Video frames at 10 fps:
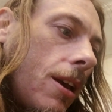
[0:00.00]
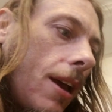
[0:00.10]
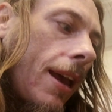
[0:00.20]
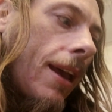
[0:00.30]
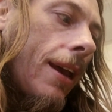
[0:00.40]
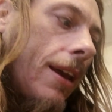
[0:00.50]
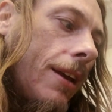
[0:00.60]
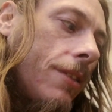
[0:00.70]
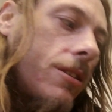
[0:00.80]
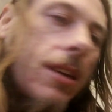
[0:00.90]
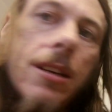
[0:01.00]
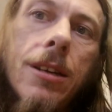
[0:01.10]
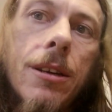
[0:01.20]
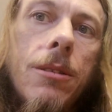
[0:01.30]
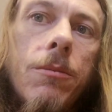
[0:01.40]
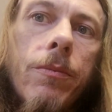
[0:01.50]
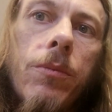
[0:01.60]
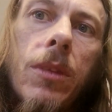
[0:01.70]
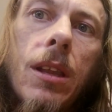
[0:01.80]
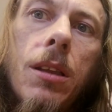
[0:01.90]
and gonna
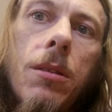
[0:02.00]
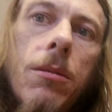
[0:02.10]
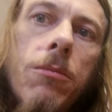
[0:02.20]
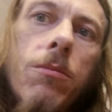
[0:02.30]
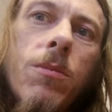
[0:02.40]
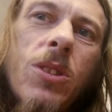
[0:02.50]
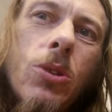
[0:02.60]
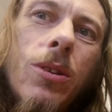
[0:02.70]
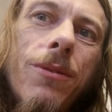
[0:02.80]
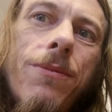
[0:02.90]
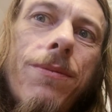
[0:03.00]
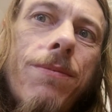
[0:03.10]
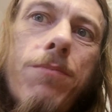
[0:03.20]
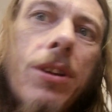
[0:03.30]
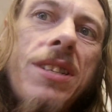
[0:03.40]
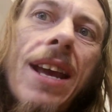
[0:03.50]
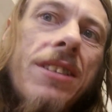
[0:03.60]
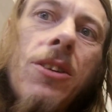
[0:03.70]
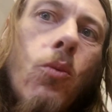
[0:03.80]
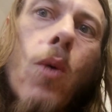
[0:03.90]
sort of protect
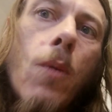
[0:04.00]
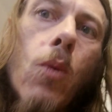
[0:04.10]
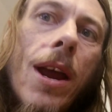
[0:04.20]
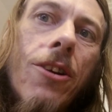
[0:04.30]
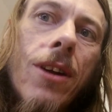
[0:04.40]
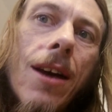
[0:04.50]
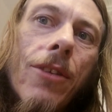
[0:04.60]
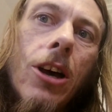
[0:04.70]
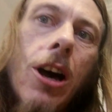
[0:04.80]
it in one way or another.